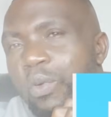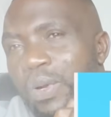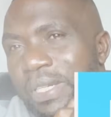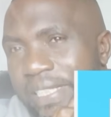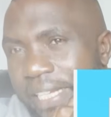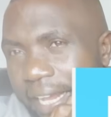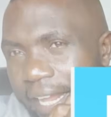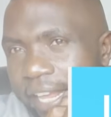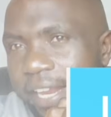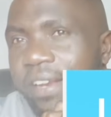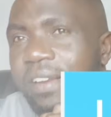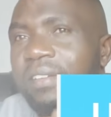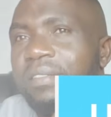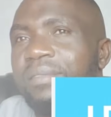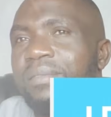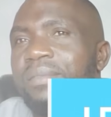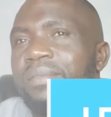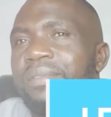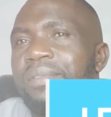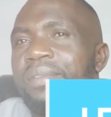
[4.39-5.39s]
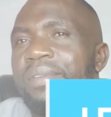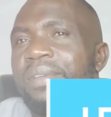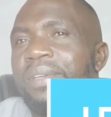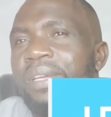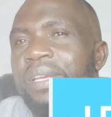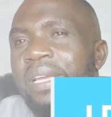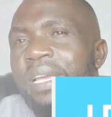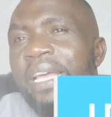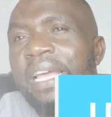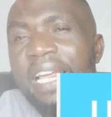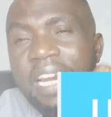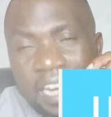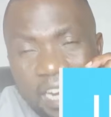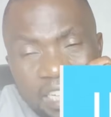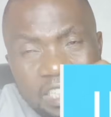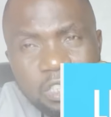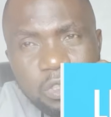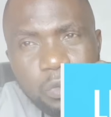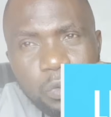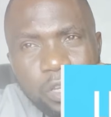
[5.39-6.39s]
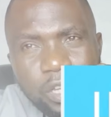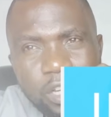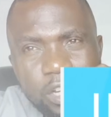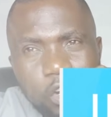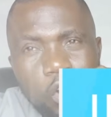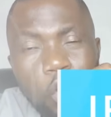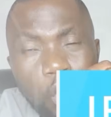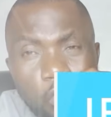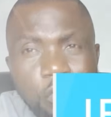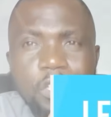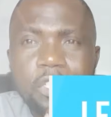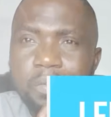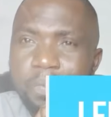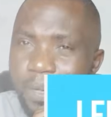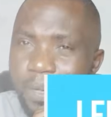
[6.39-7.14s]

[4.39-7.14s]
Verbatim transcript: once again. Last week on this